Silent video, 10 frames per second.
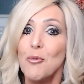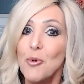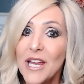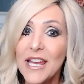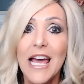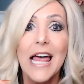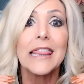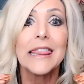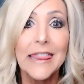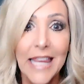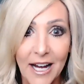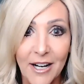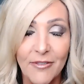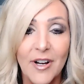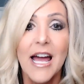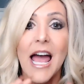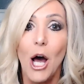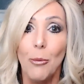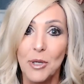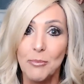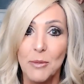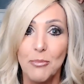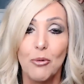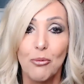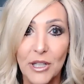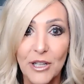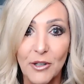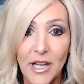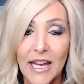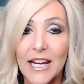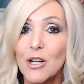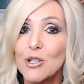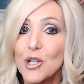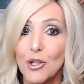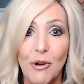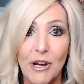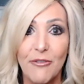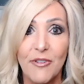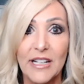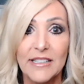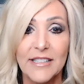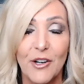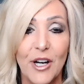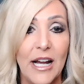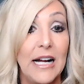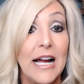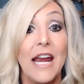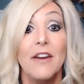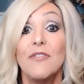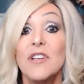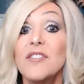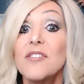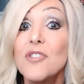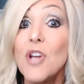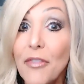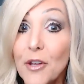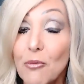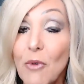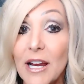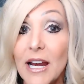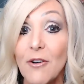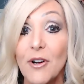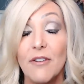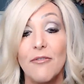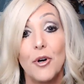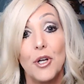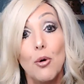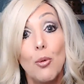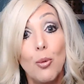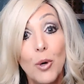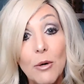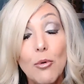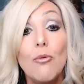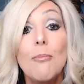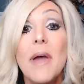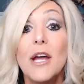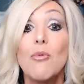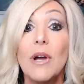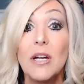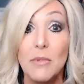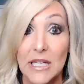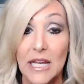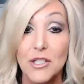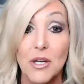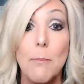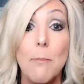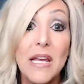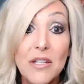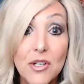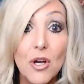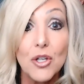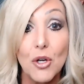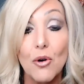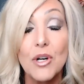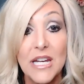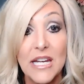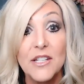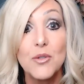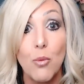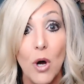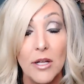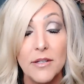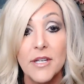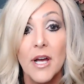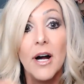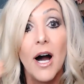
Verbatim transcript: We love helping people relocate here to the greater Phoenix area. And if this is not the right area for you, we will make a recommendation based on your needs, wants,